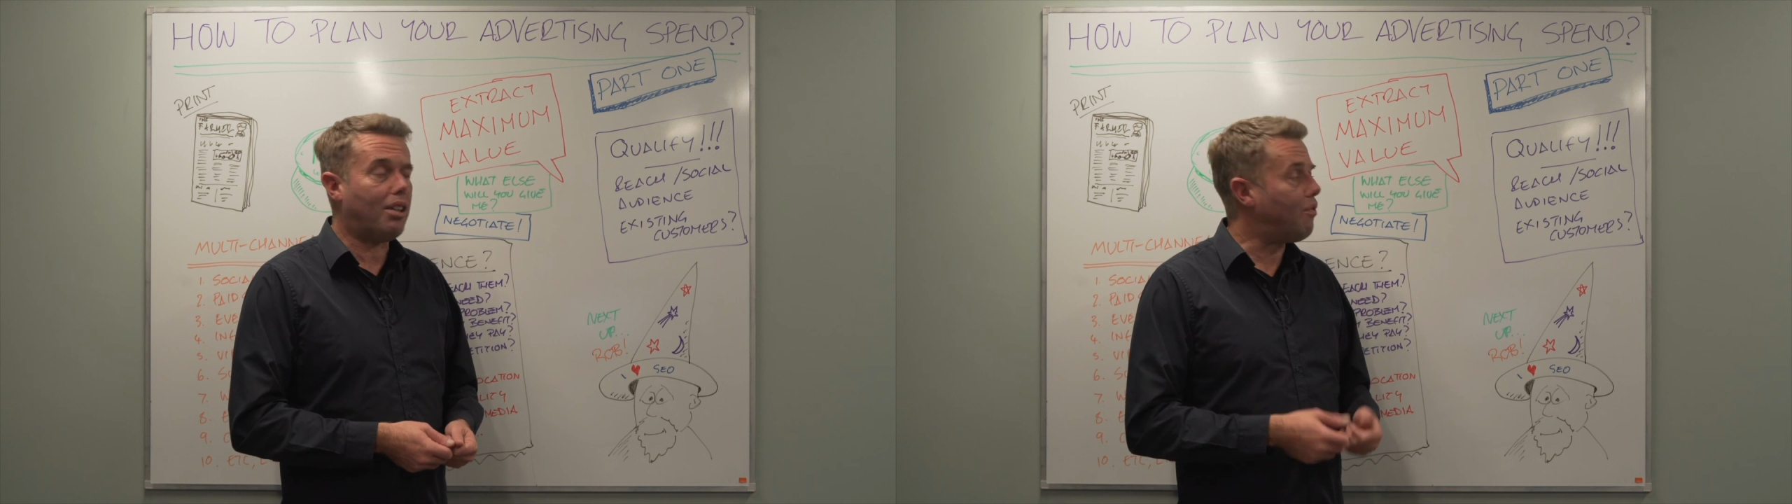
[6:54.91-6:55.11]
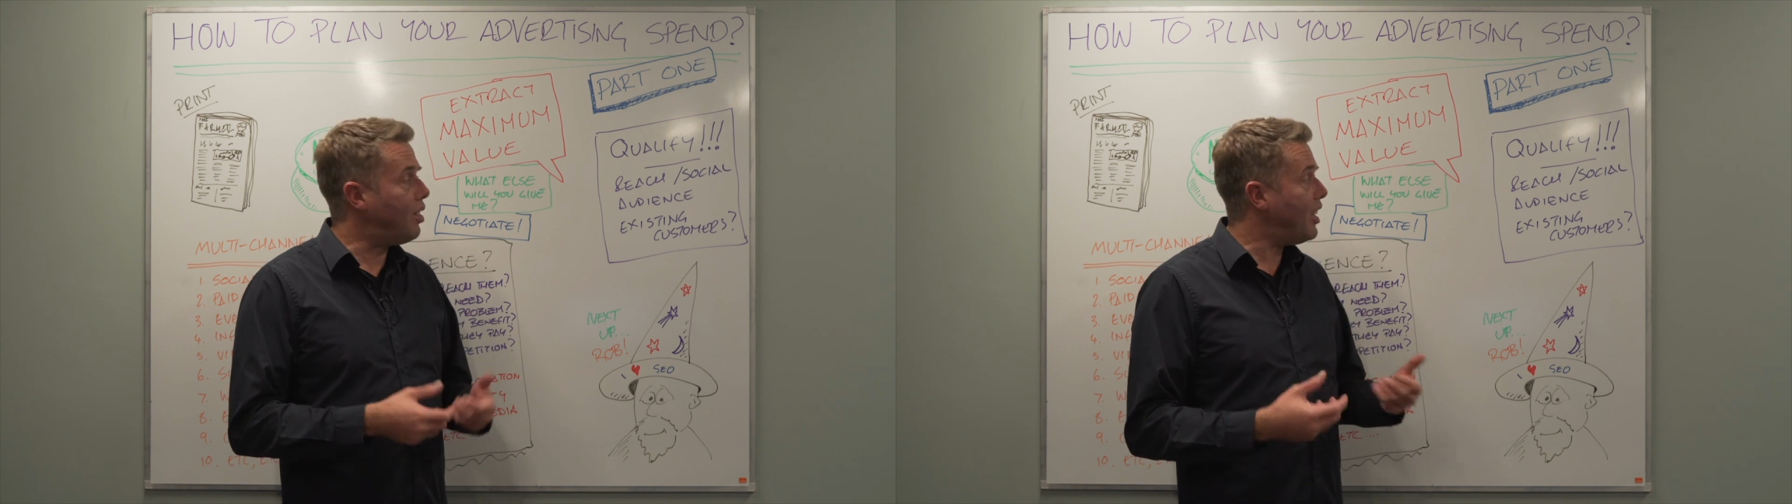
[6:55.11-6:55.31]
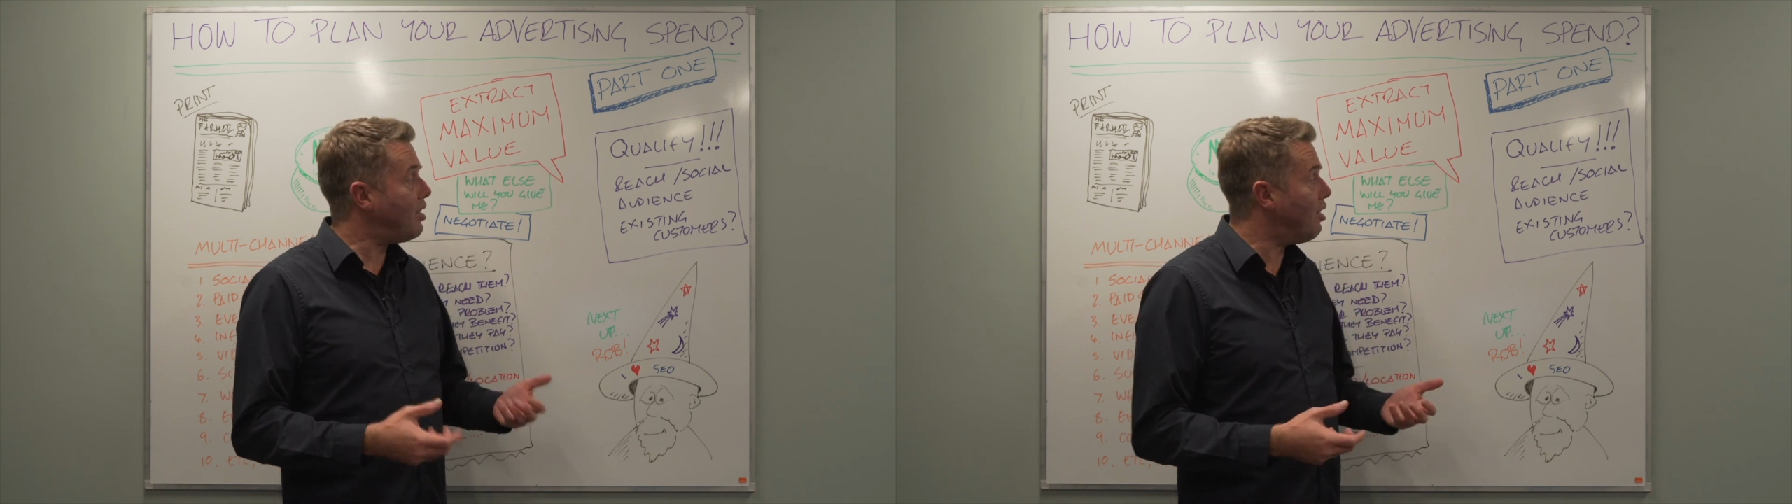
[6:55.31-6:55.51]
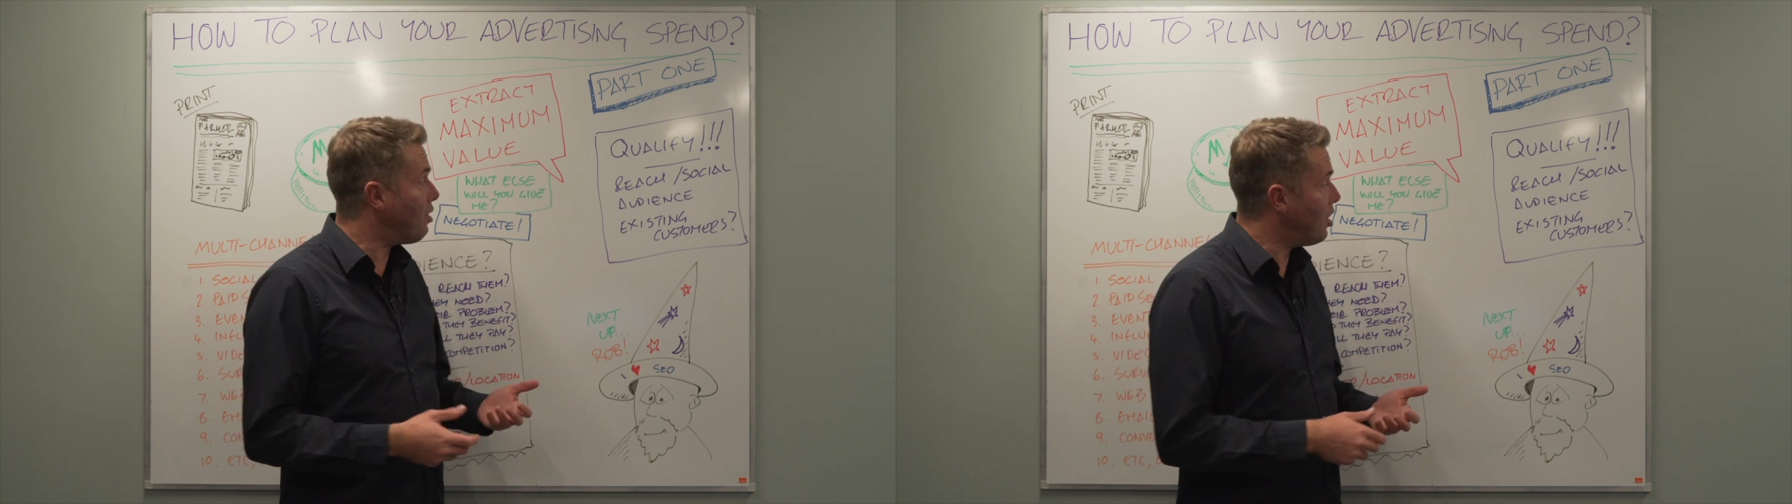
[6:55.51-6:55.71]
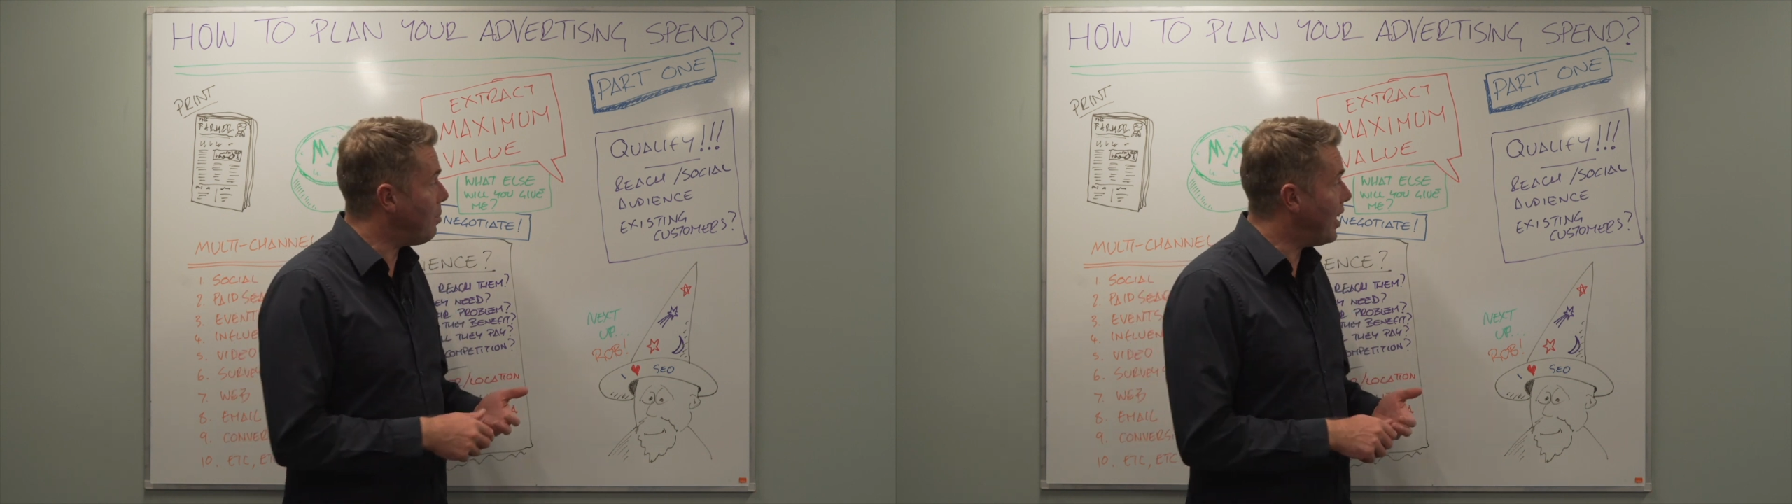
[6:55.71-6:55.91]
often it's not
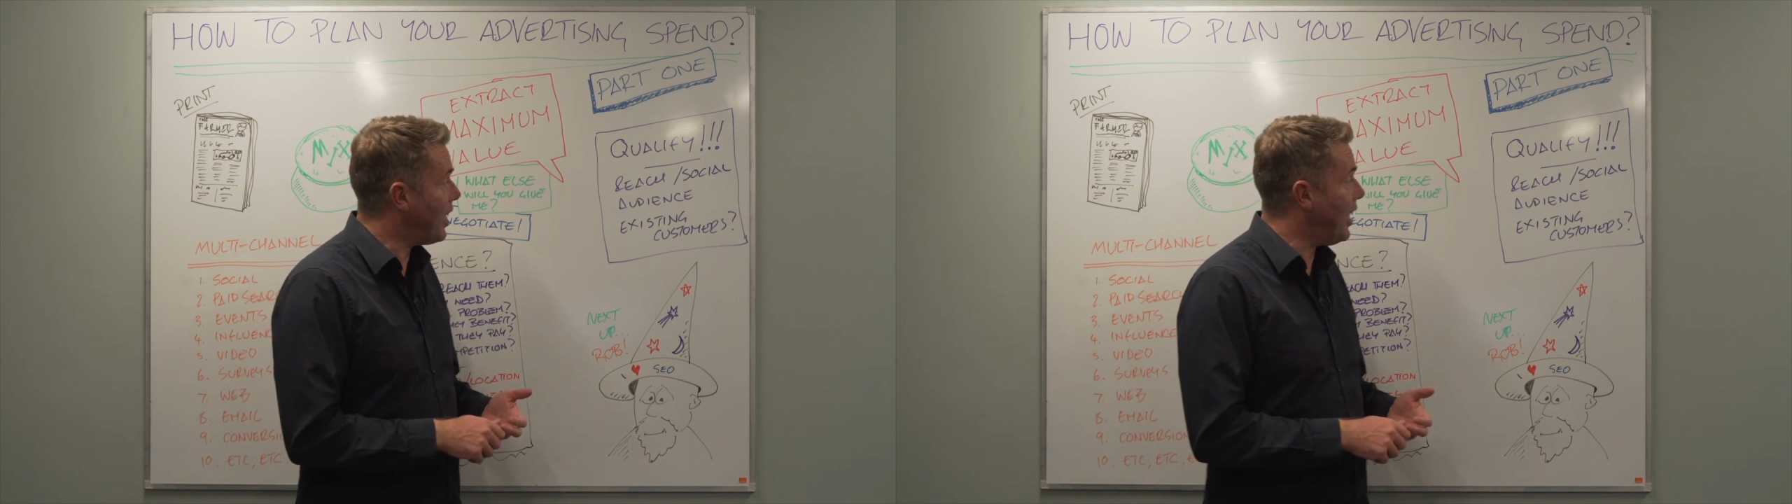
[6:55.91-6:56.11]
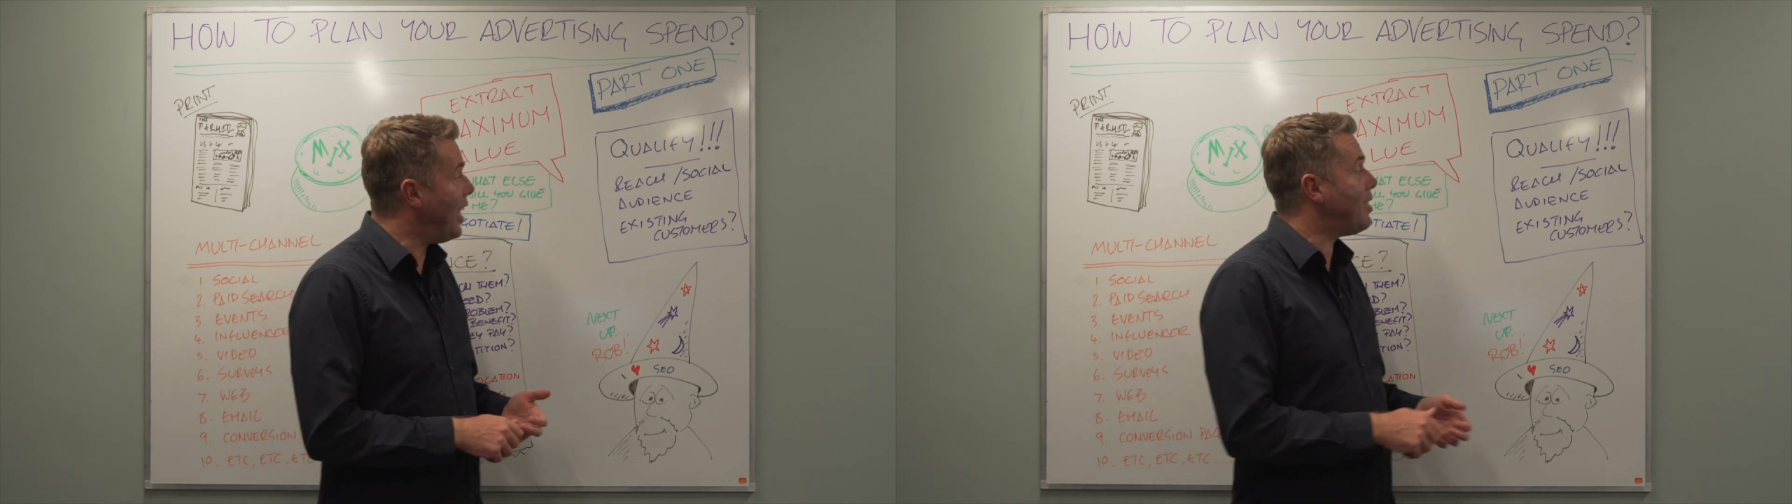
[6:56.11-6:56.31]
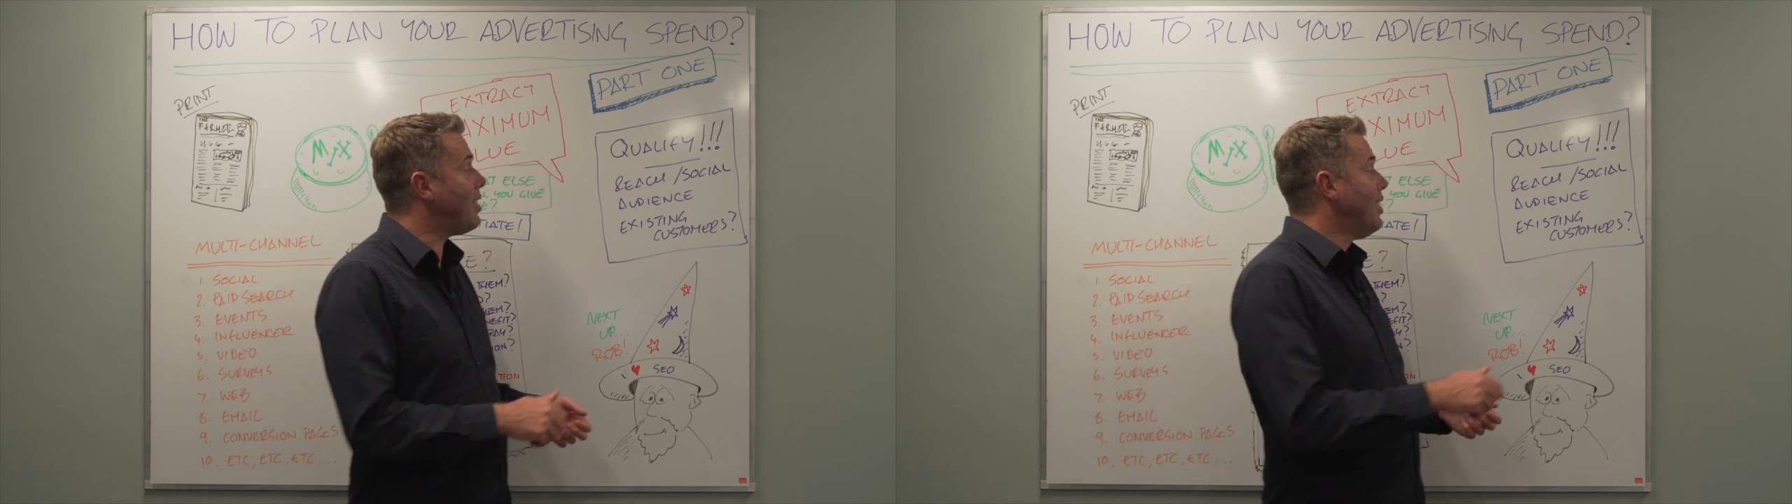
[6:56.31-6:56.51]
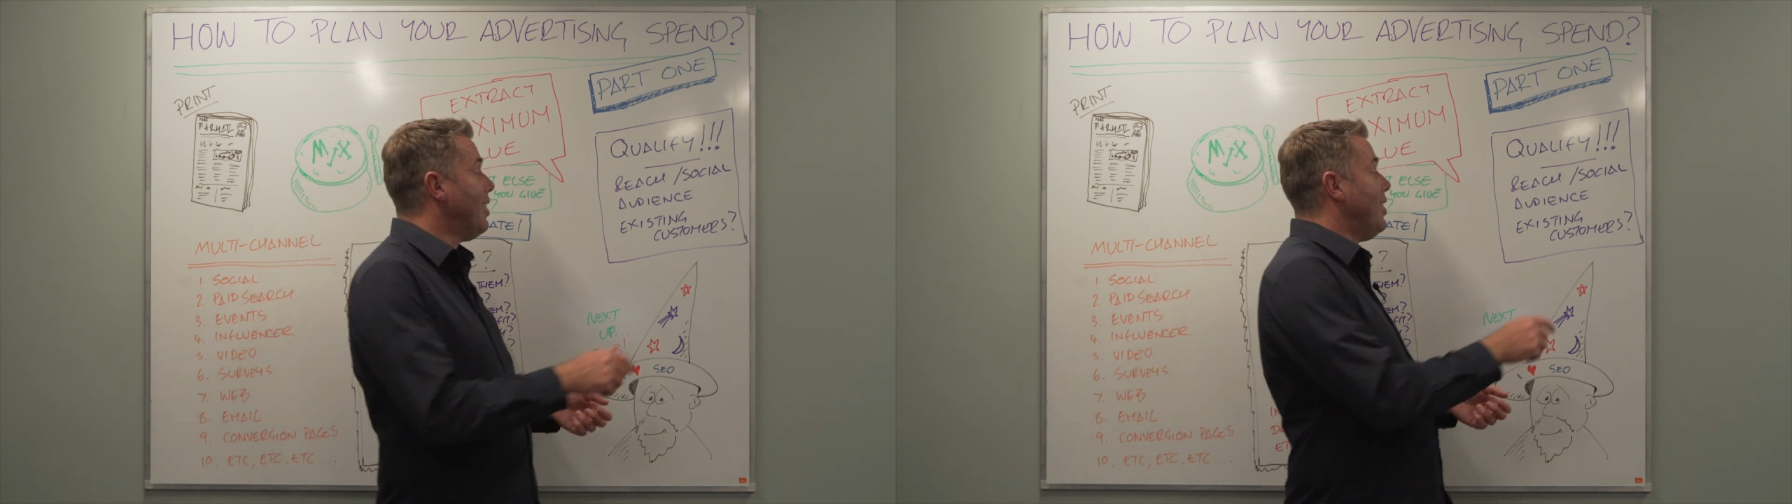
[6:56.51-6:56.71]
going to be the case.